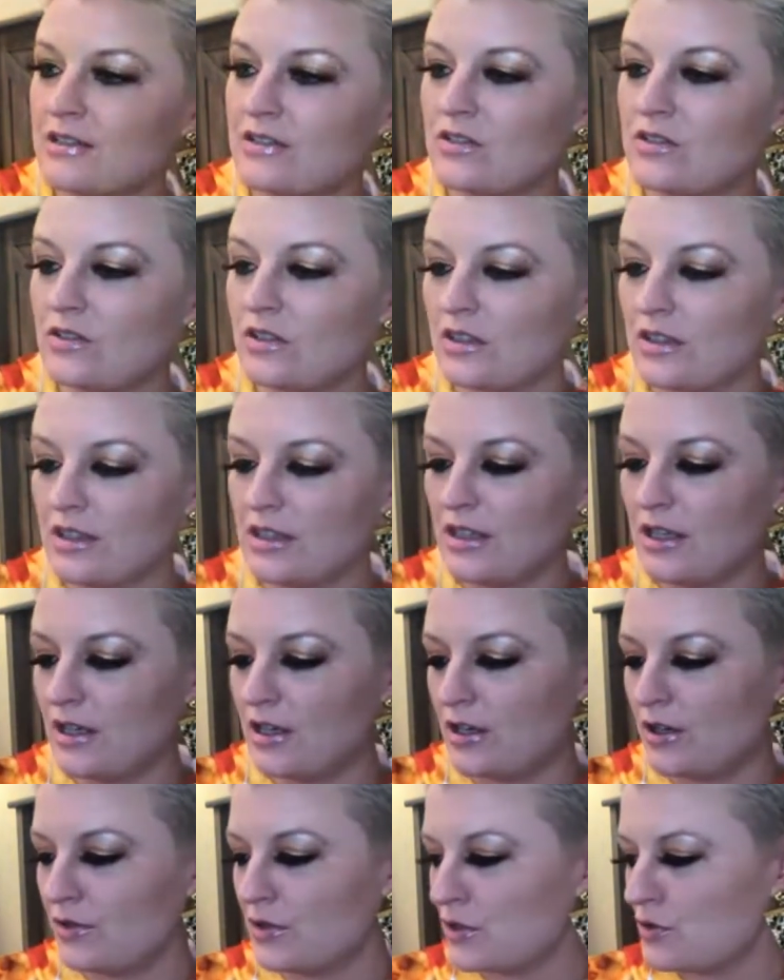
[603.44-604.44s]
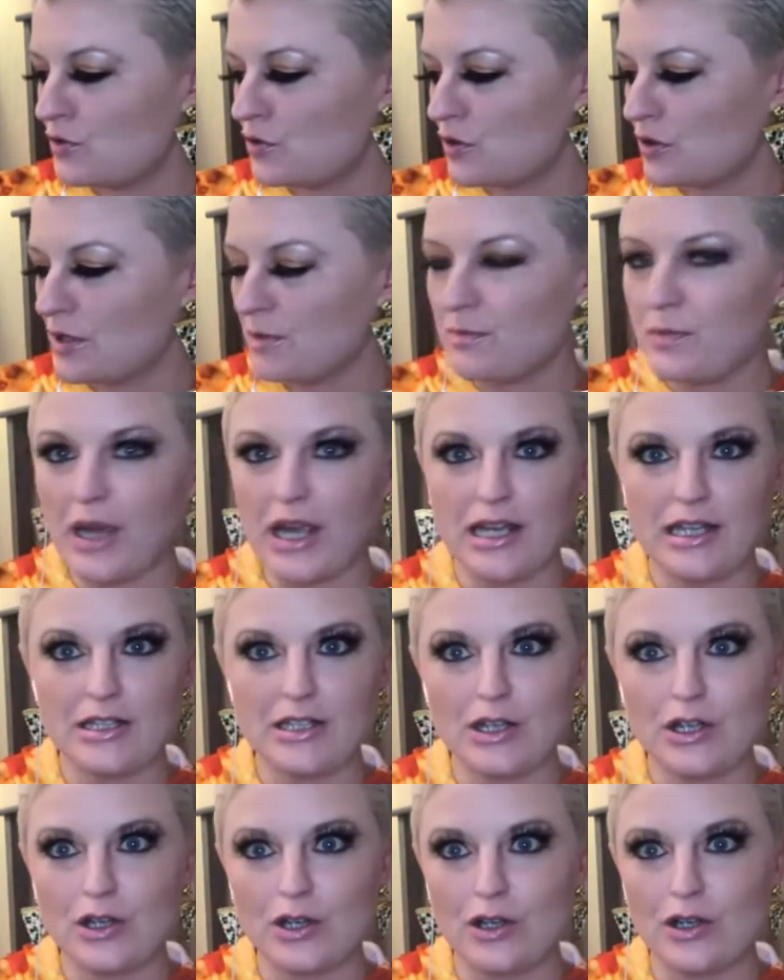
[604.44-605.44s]
is, you know, usually
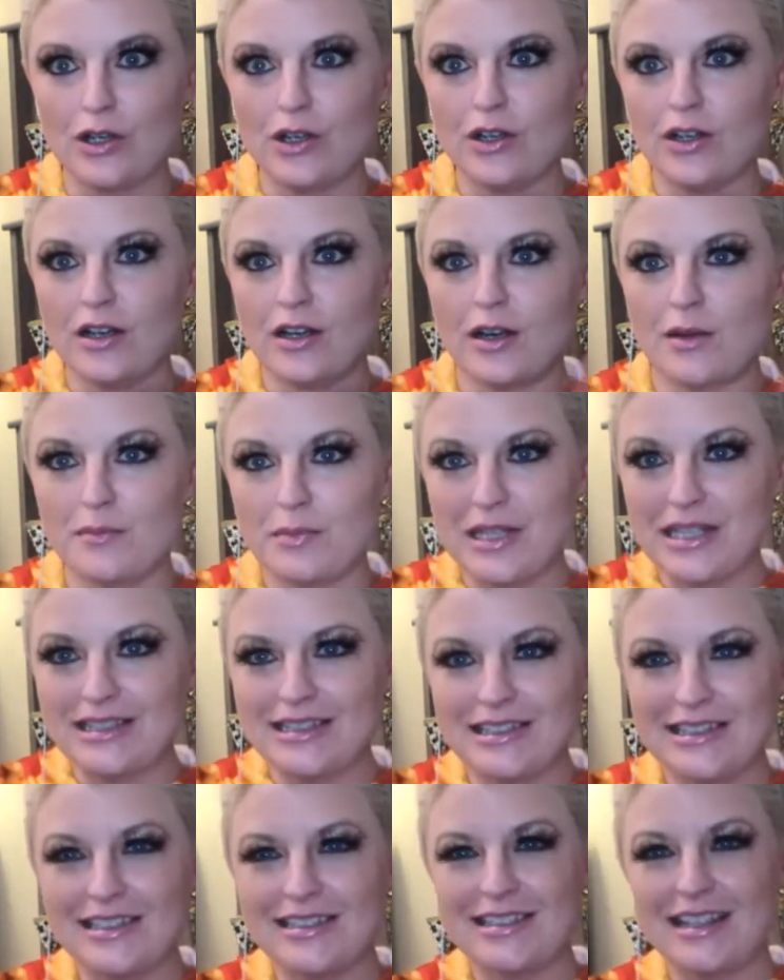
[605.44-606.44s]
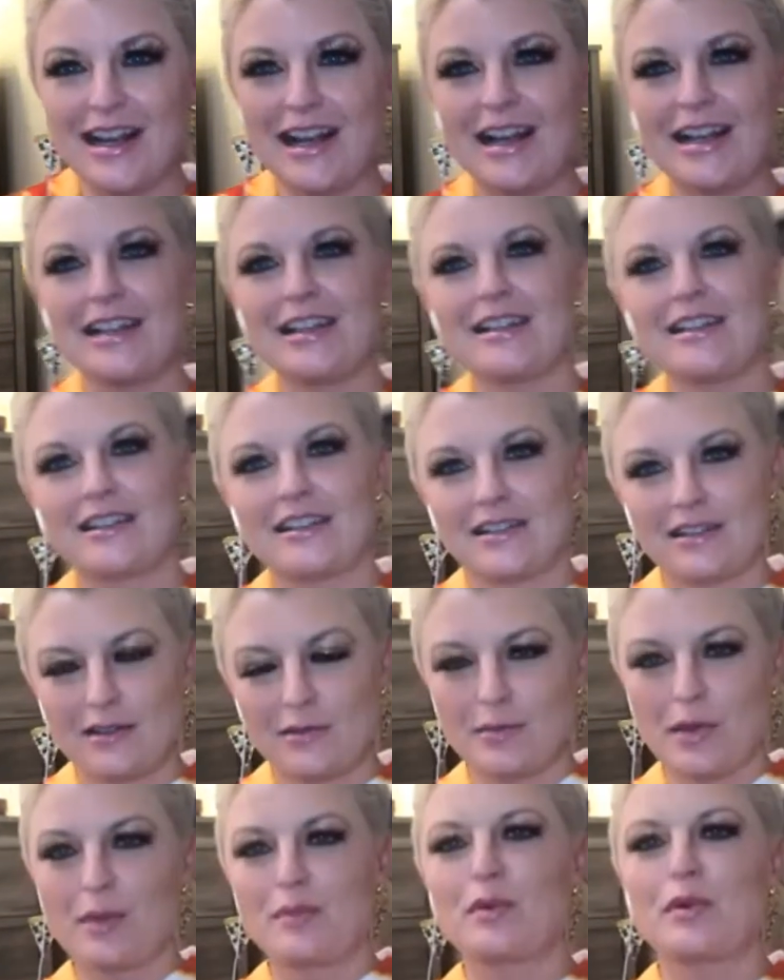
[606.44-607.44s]
painted or uh, pizza design,
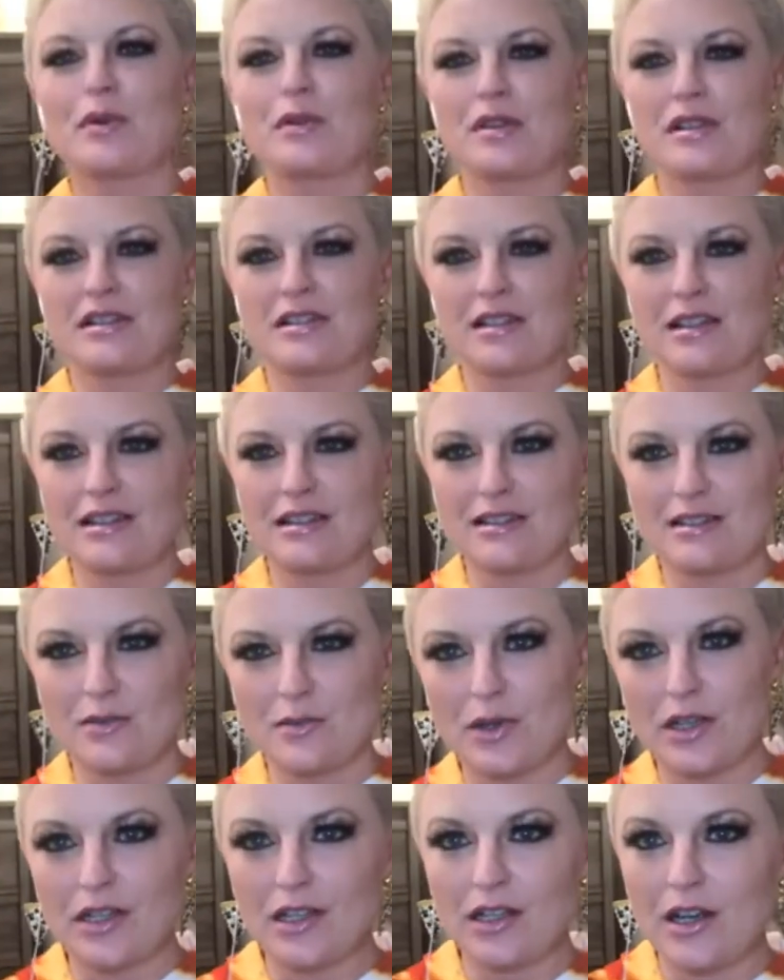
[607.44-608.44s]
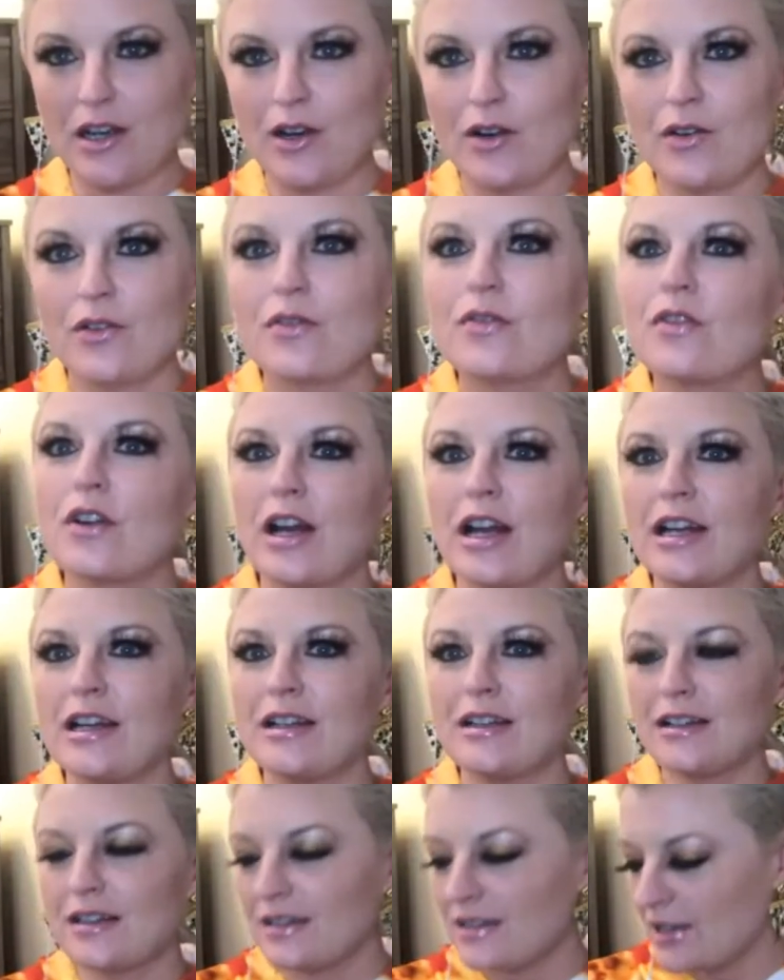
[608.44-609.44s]
pepperoni's the easy way to go,
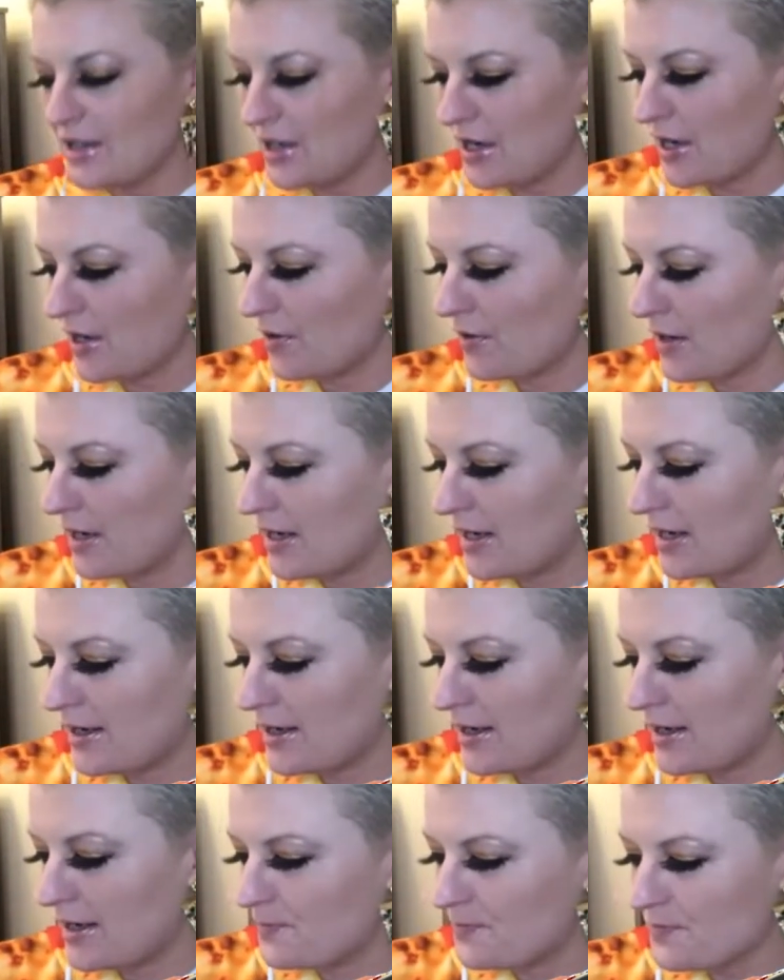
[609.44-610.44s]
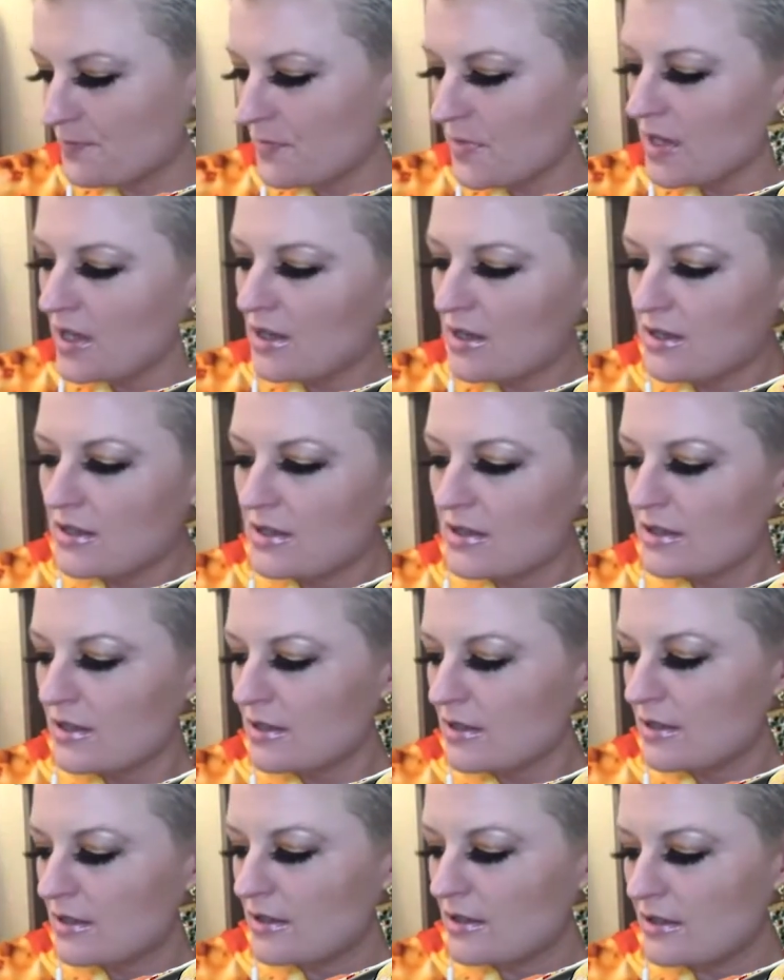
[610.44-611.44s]
right? Yep. You know, um,
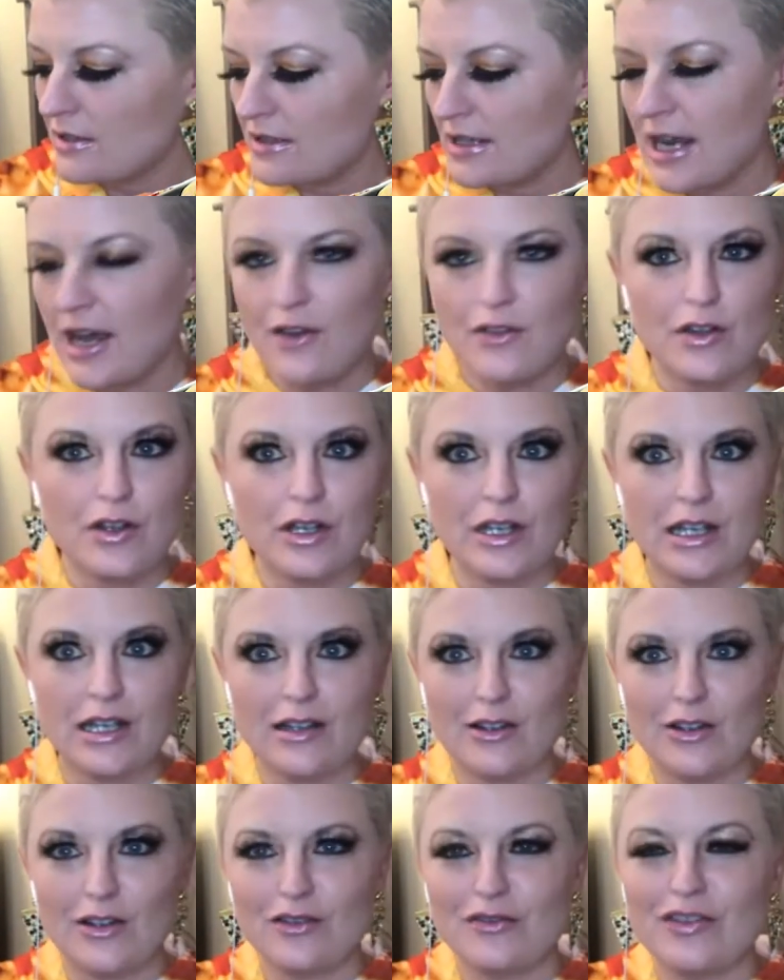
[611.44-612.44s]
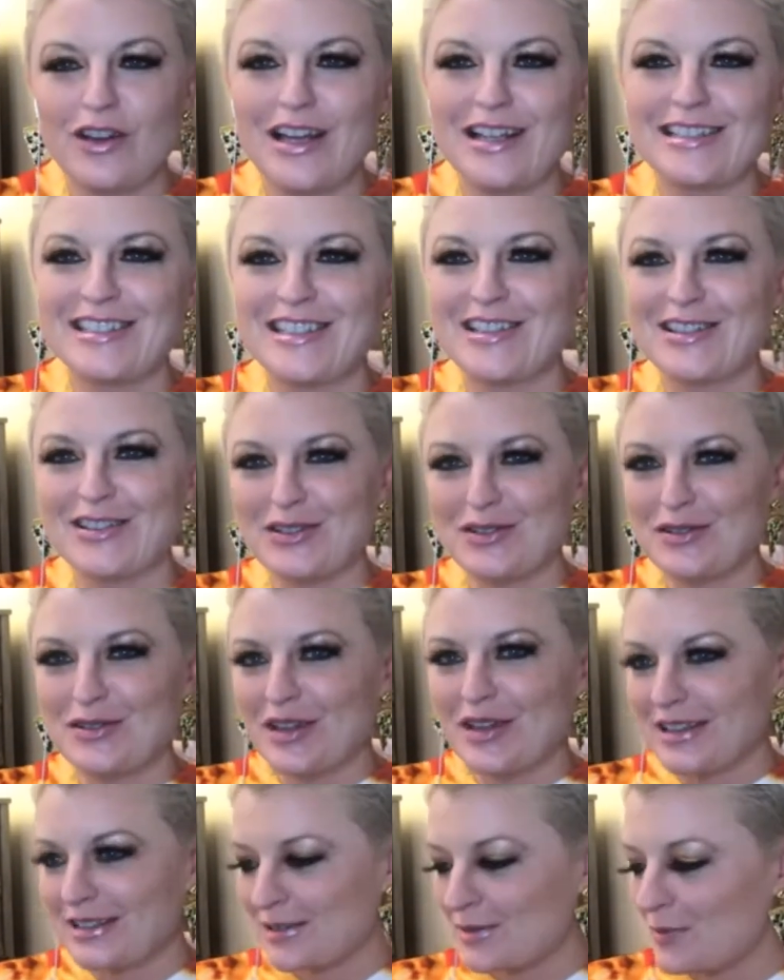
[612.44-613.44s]
now they're getting a little fancy and they'll do
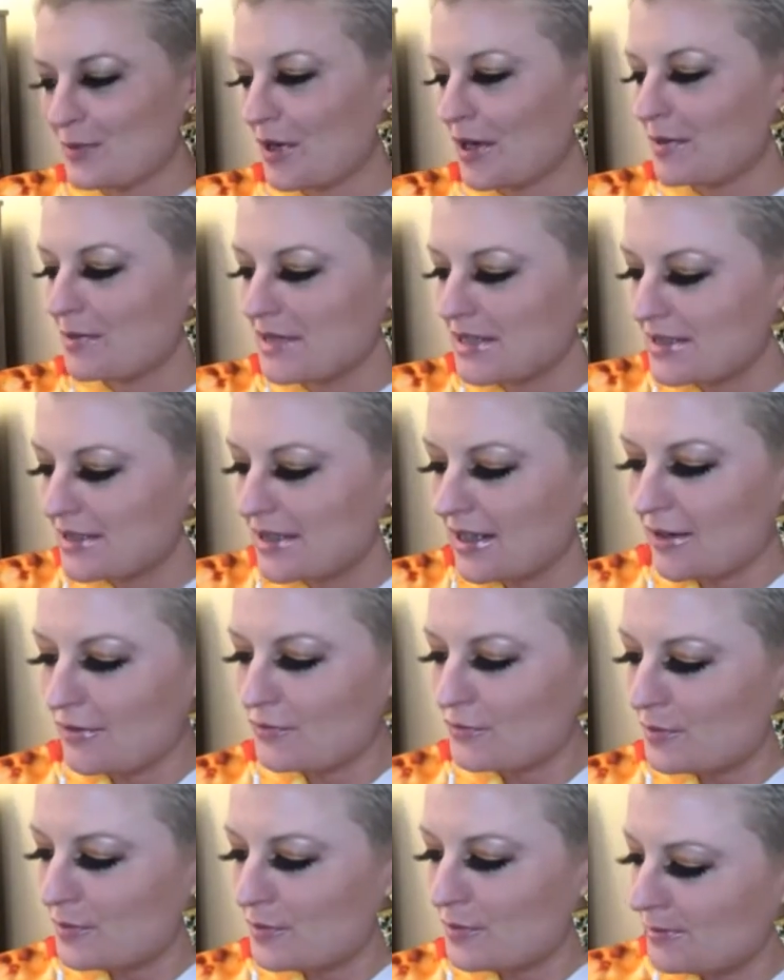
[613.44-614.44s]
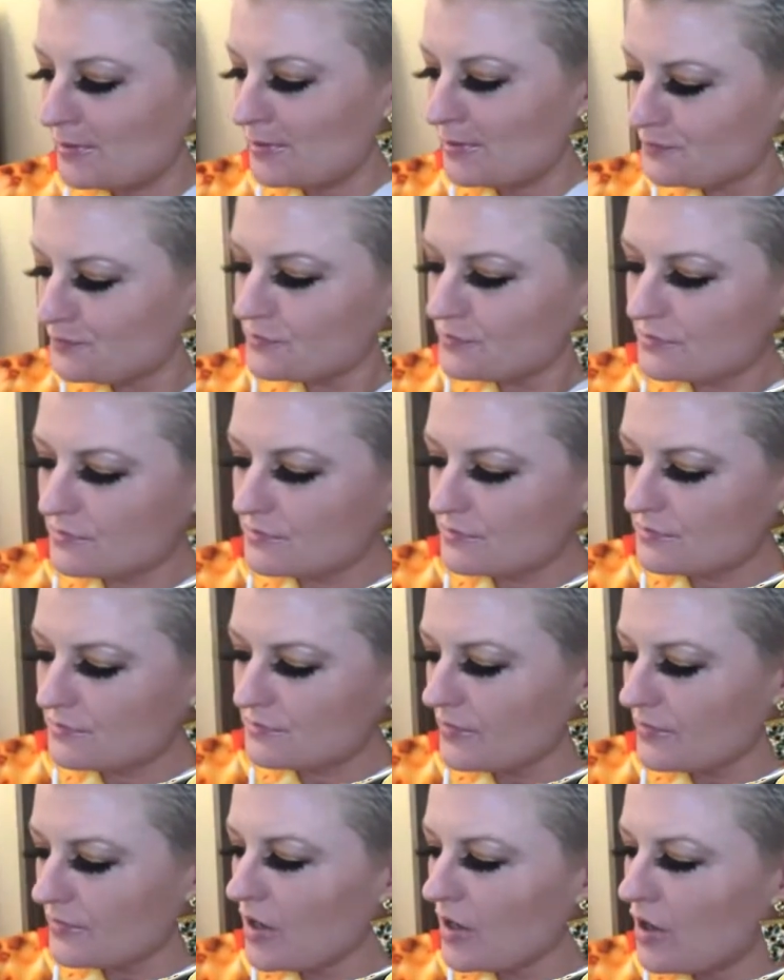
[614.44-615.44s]
like Supreme and stuff. But right.
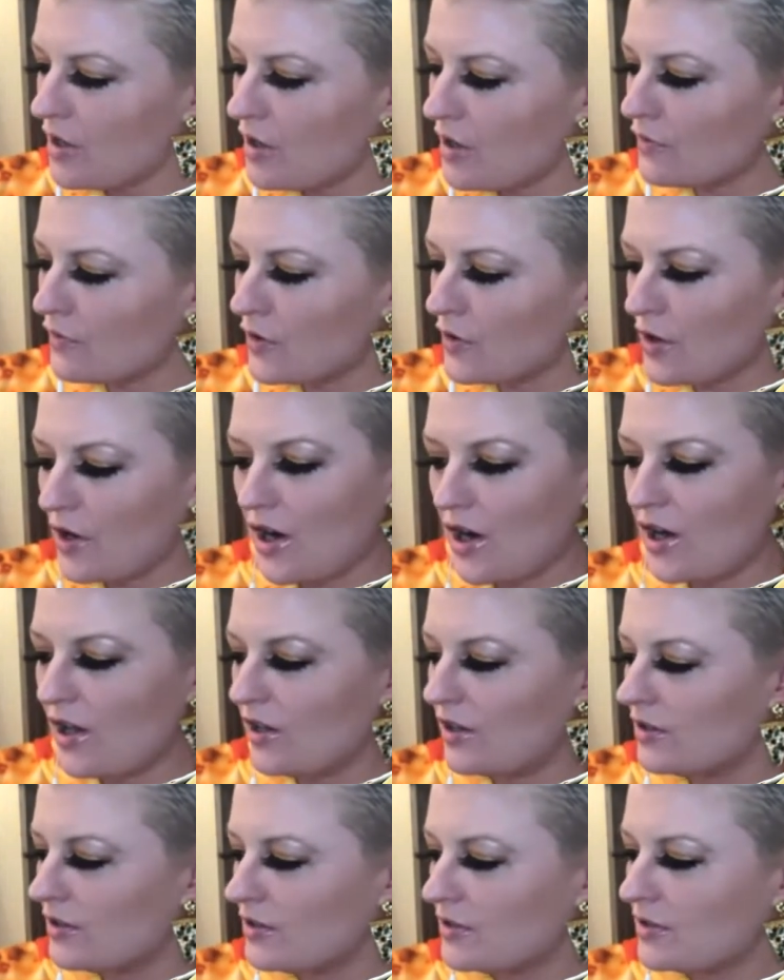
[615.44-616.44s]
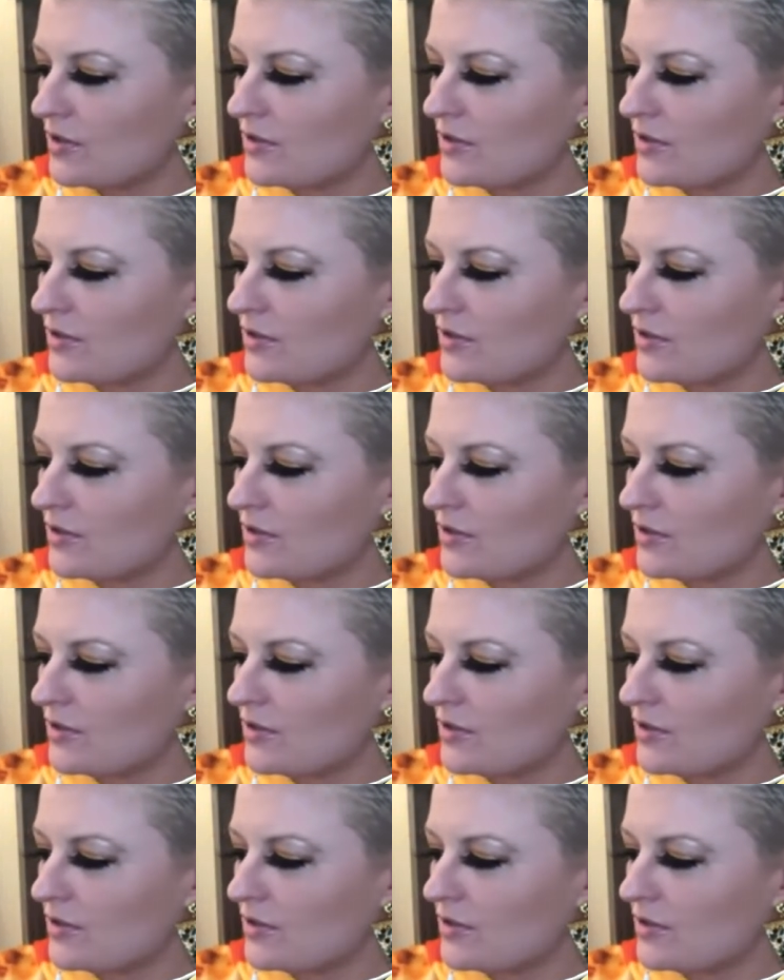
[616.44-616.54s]
overall,